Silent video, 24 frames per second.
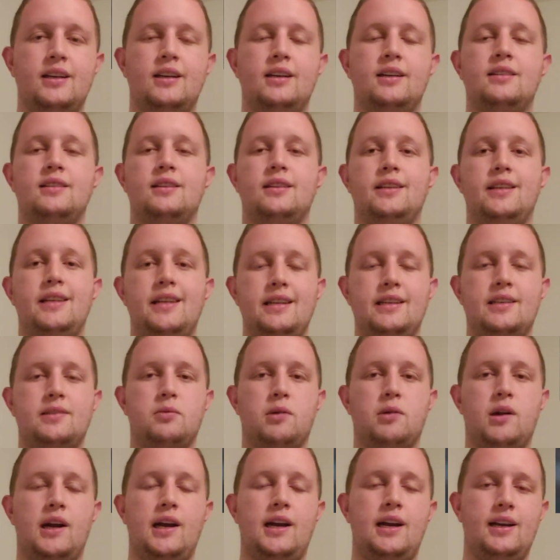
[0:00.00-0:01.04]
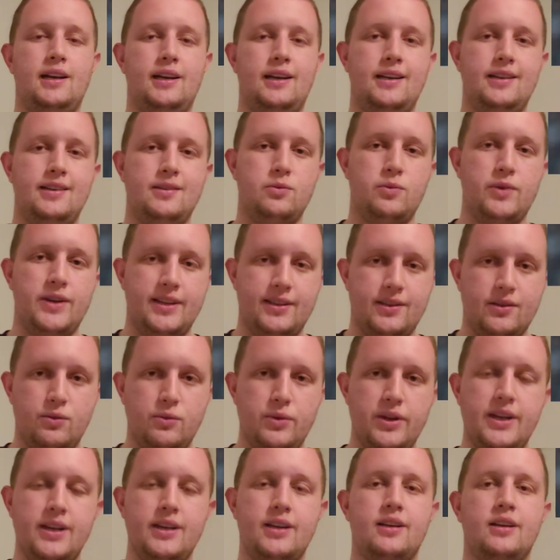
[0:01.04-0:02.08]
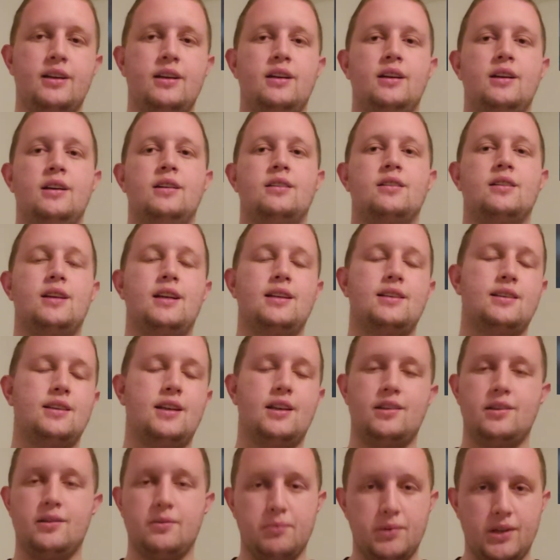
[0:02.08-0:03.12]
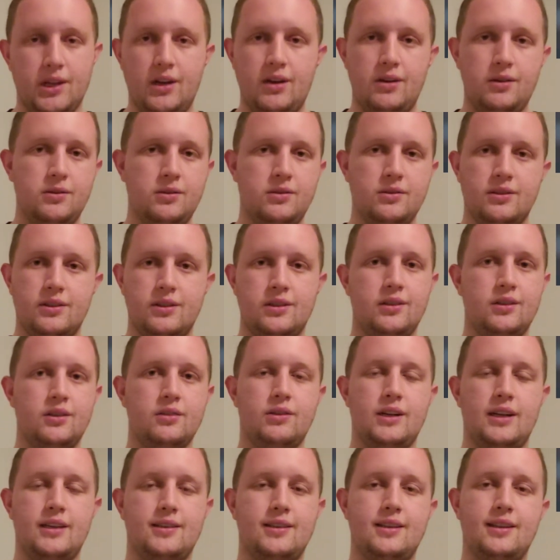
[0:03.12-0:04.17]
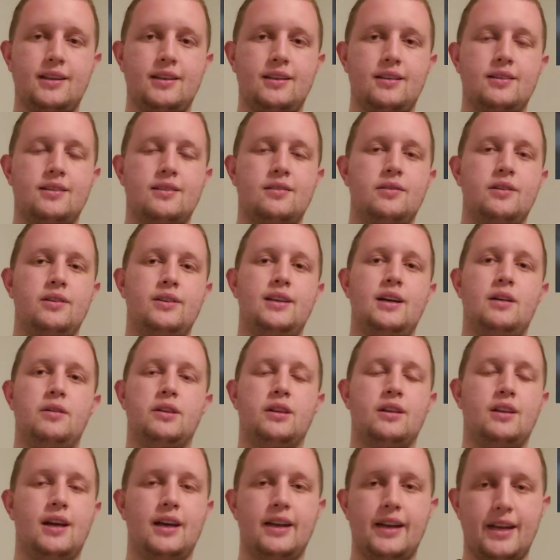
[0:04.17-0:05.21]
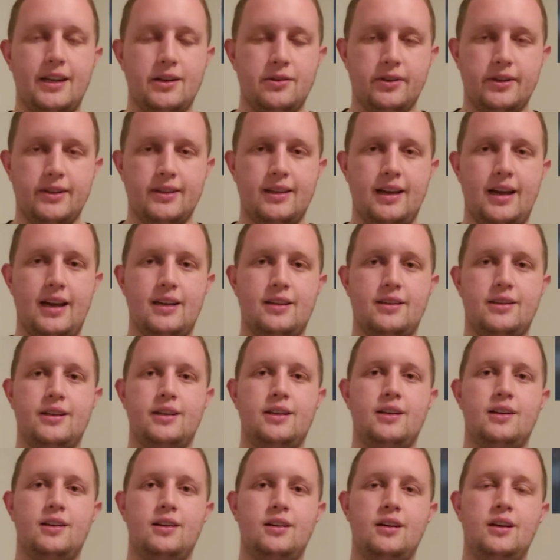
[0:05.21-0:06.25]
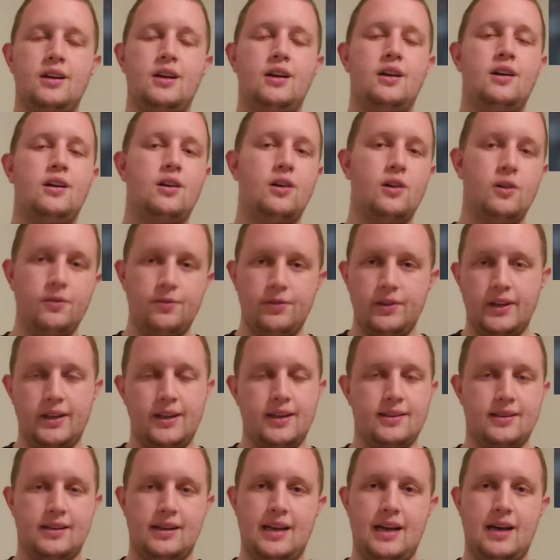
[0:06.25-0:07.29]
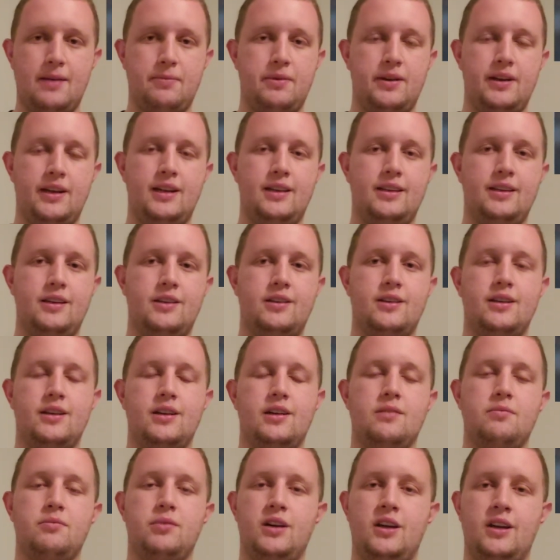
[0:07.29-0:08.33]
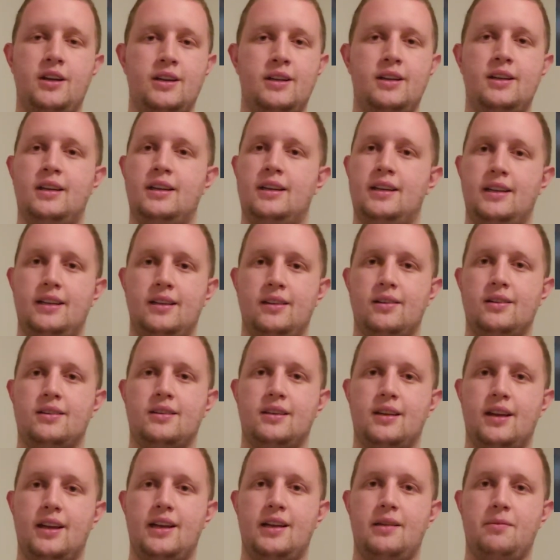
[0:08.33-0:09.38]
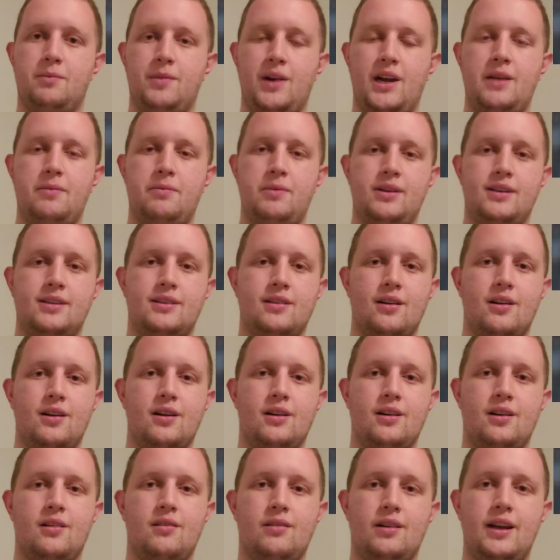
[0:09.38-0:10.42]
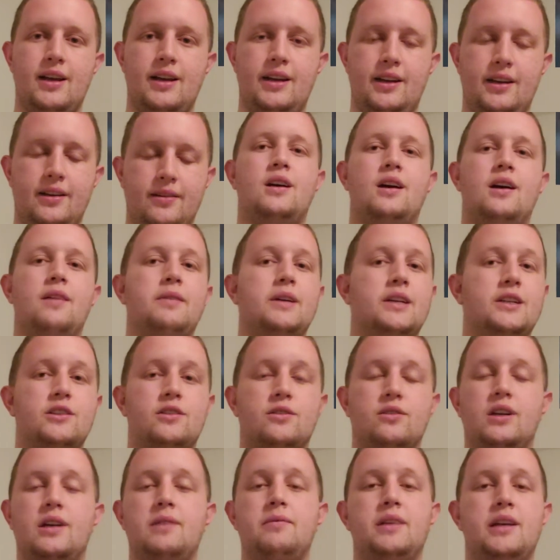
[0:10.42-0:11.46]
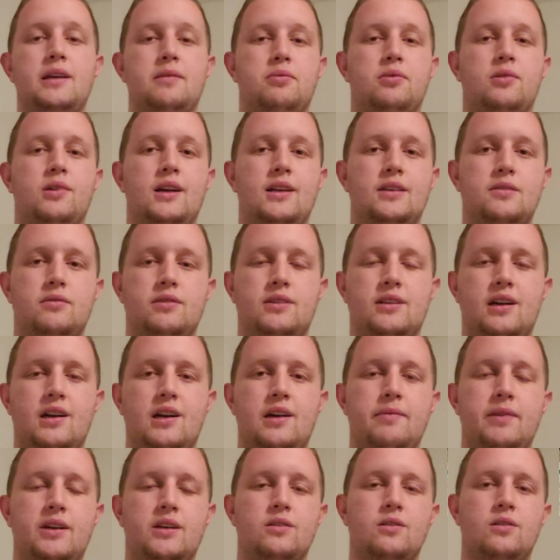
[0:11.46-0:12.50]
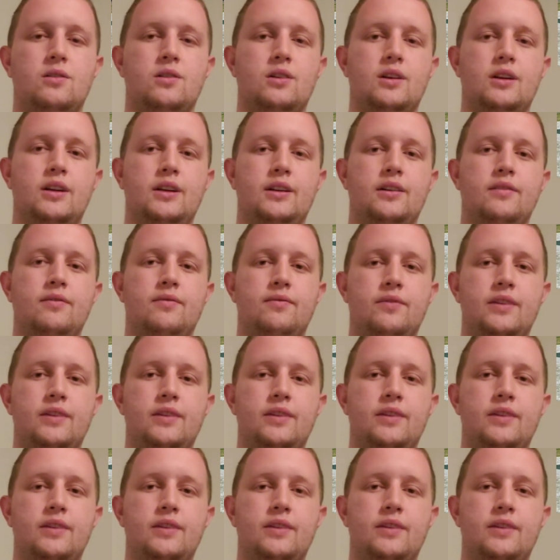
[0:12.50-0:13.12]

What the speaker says: It's a knee sprain, and he's week to week. So that's another blow to the Redskins. We dealt with a lot of injuries last year. Hopefully it doesn't happen again this year, but it looks like it might be starting already. I'm extremely impressed with Terry McLaurin.